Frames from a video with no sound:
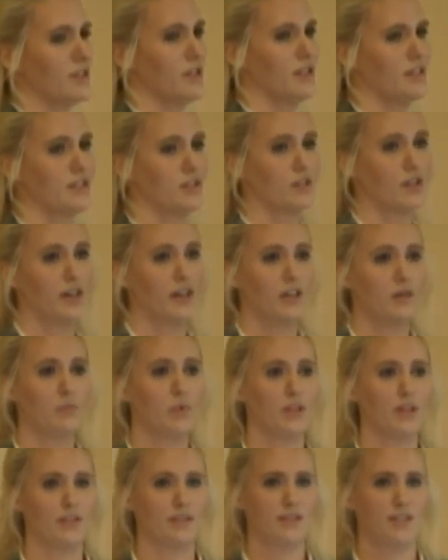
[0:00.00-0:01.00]
the Integrated
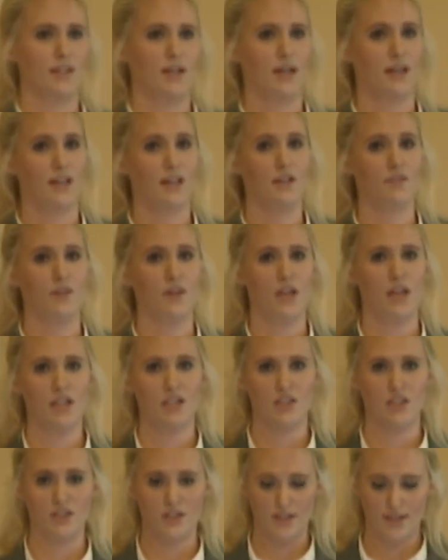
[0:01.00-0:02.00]
Ballistic
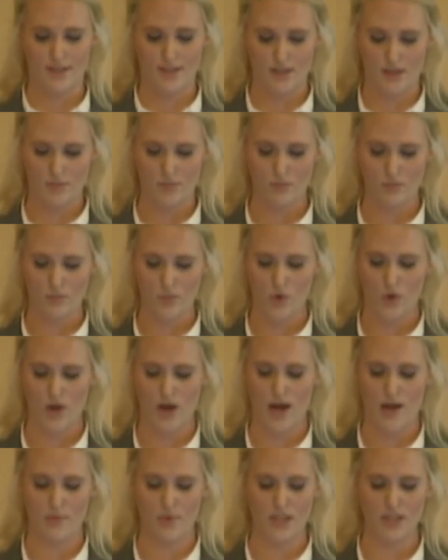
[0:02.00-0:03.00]
Identification System, or
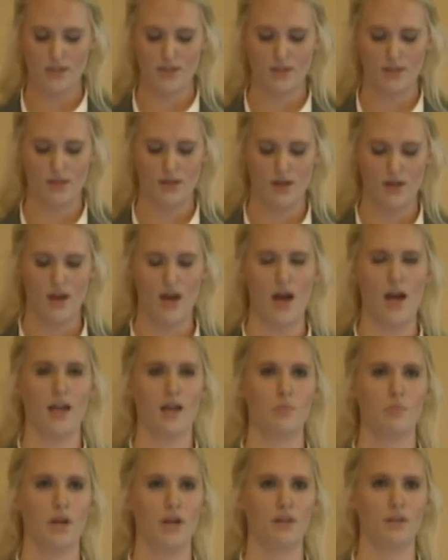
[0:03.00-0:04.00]
IBIS, I
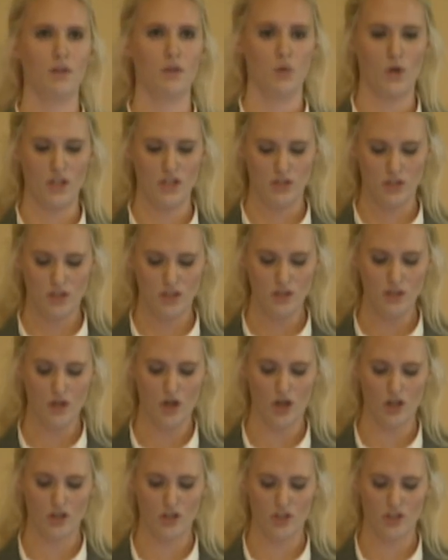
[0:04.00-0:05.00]
compared the questioned
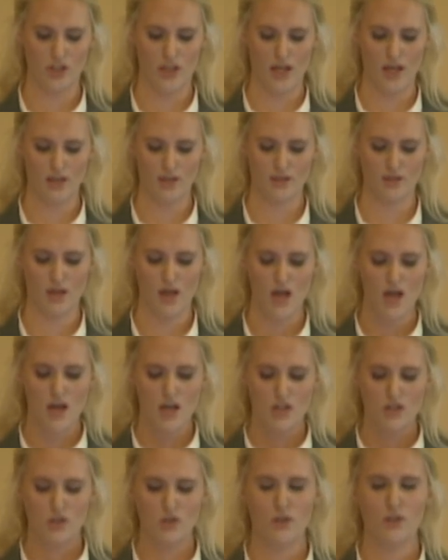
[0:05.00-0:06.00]
cartridge case
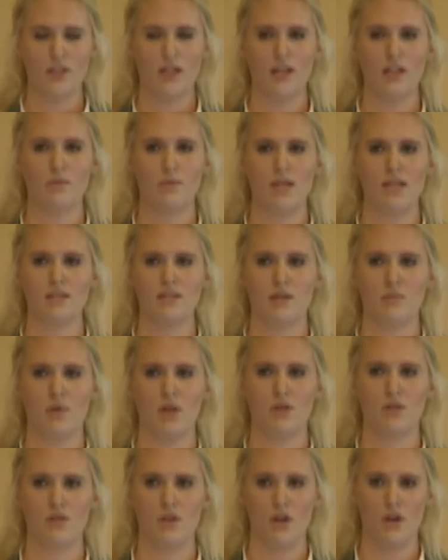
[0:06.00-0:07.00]
to a database of
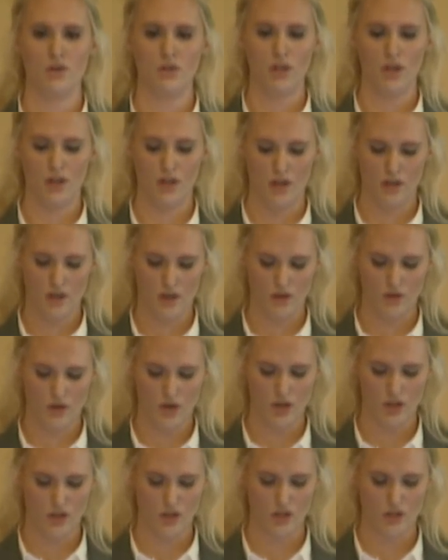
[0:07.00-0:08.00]
both known and unknown
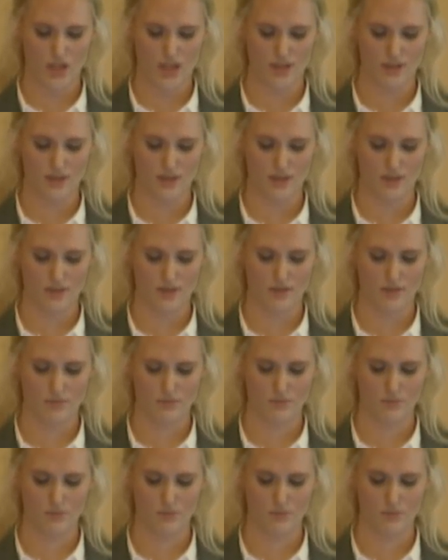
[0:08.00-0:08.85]
cartridge cases.